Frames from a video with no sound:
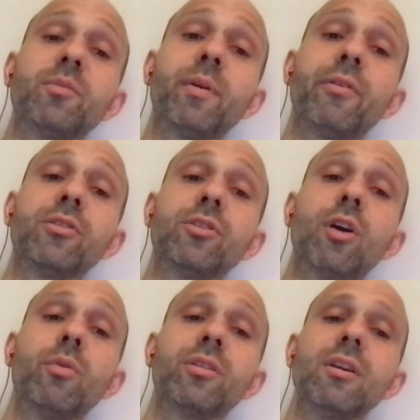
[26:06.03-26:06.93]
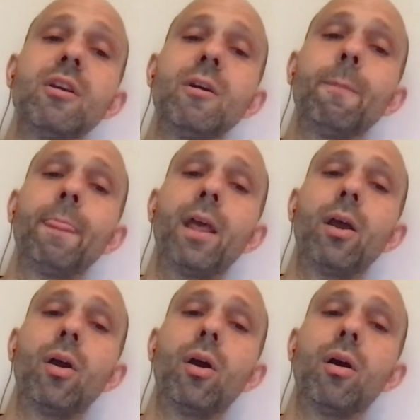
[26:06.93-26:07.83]
experience know is
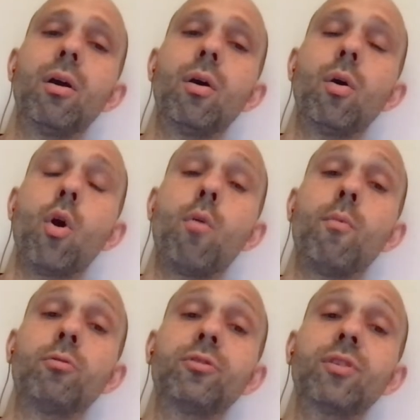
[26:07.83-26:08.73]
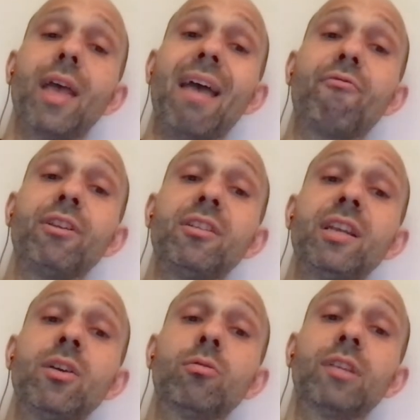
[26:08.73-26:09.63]
almost every
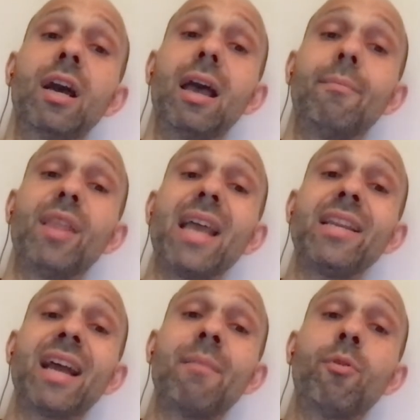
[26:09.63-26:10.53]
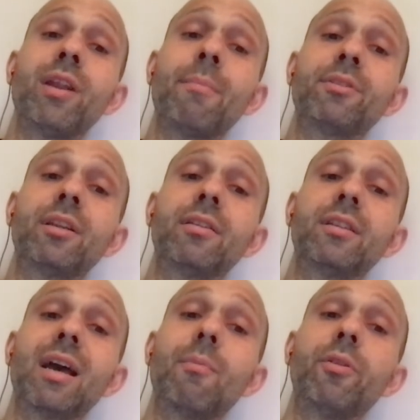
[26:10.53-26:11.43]
single time, 99.9% of the
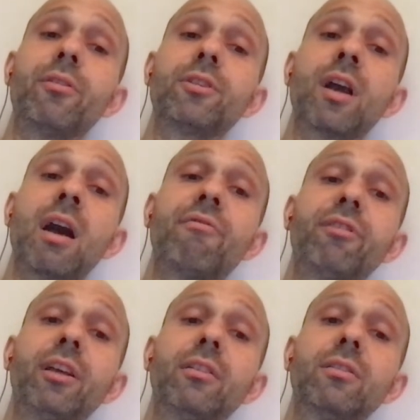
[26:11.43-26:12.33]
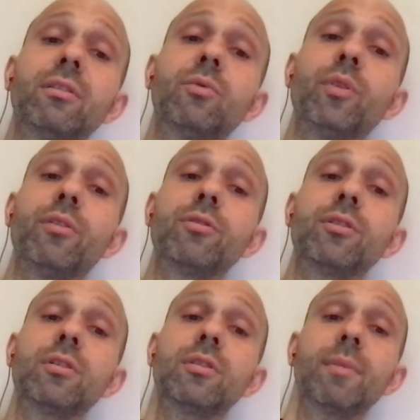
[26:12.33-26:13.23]
time, when there's a conflict, when there's
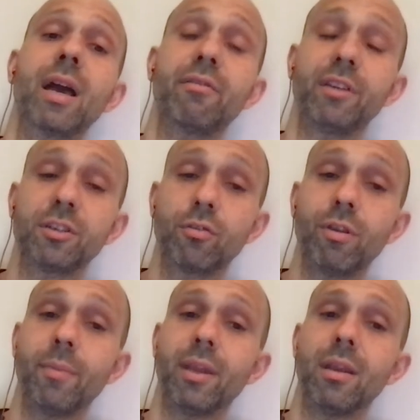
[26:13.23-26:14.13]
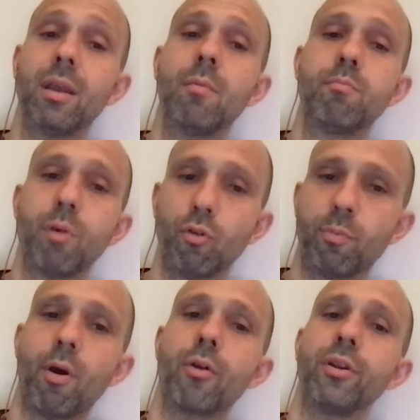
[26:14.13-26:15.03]
a, some kind of a disagreement,
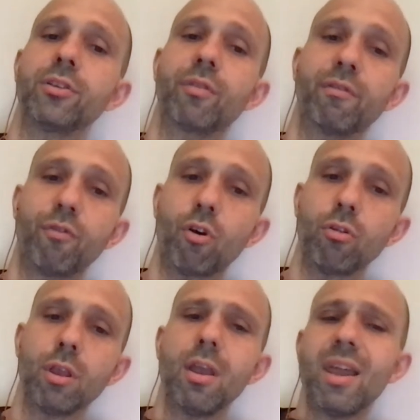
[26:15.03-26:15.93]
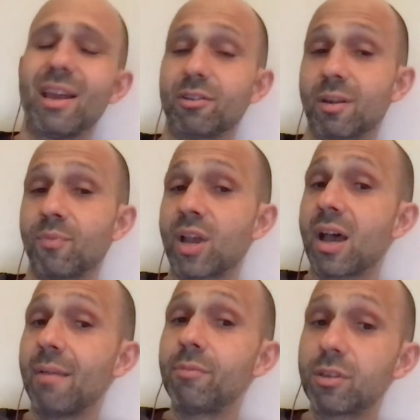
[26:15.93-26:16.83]
both parties are at fault. Now,
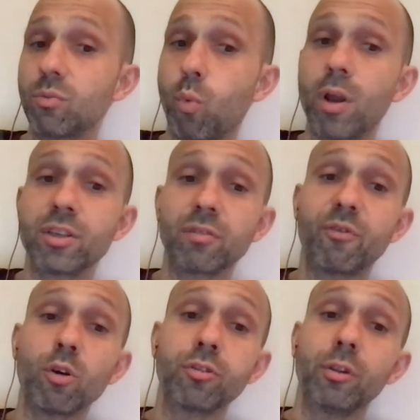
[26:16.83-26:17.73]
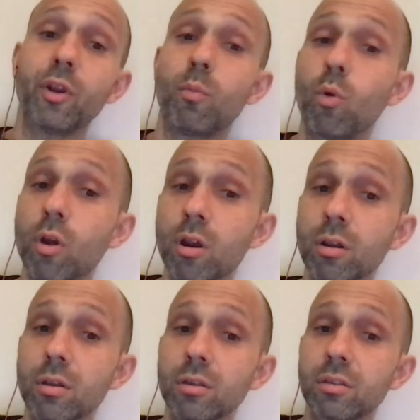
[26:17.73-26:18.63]
sometimes one's at fault a little
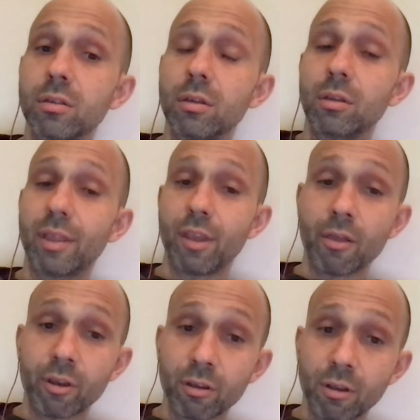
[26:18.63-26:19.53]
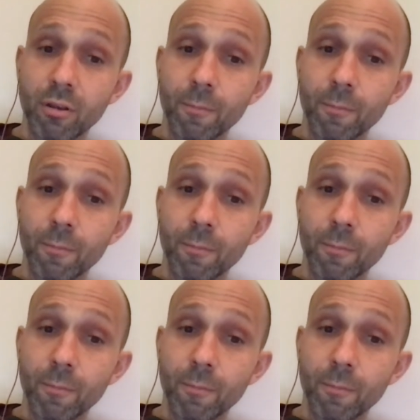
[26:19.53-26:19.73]
more than the other,